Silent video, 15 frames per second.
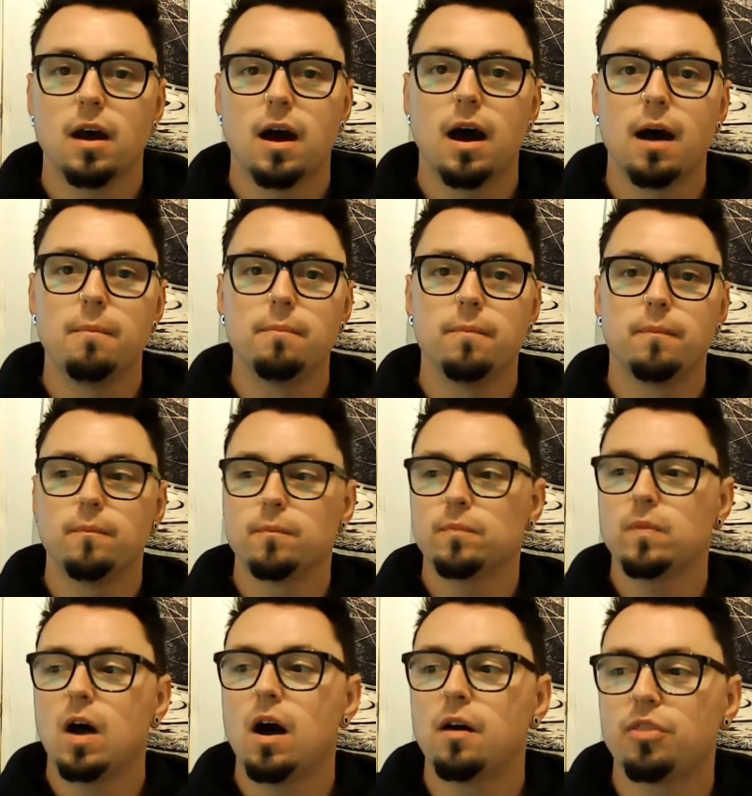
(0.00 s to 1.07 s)

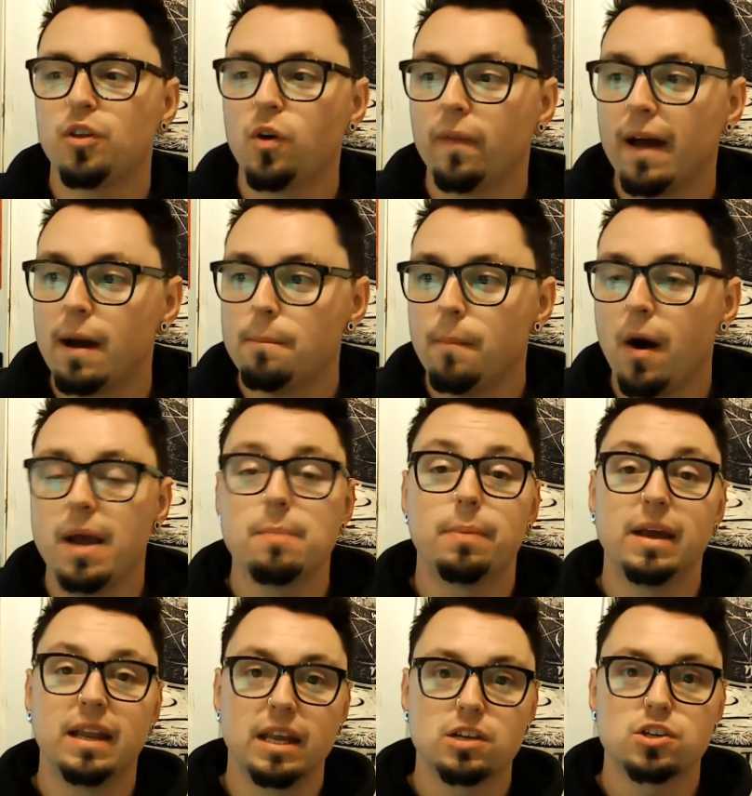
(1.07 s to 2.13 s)
I thought that might
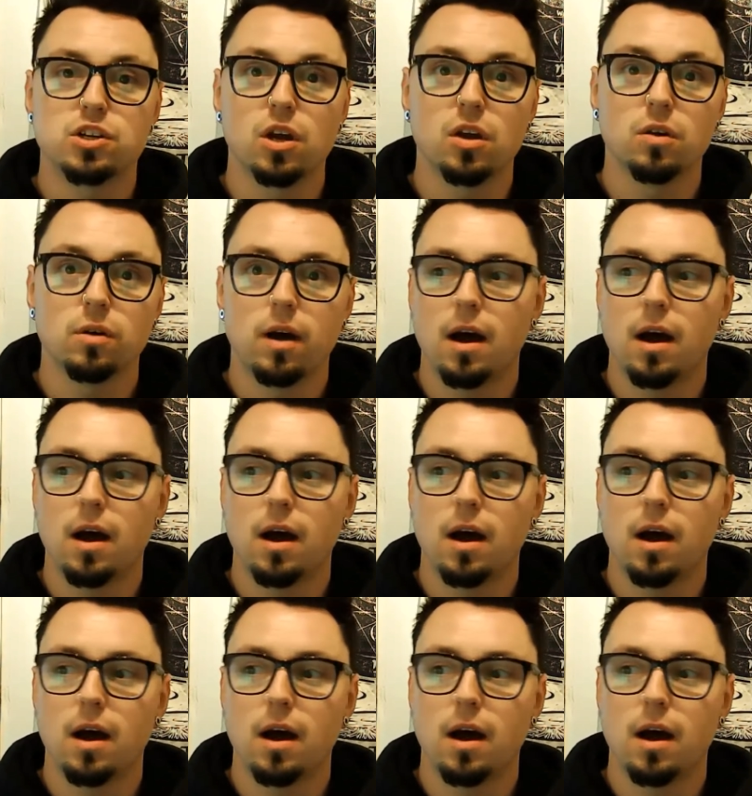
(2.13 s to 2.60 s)
be an issue.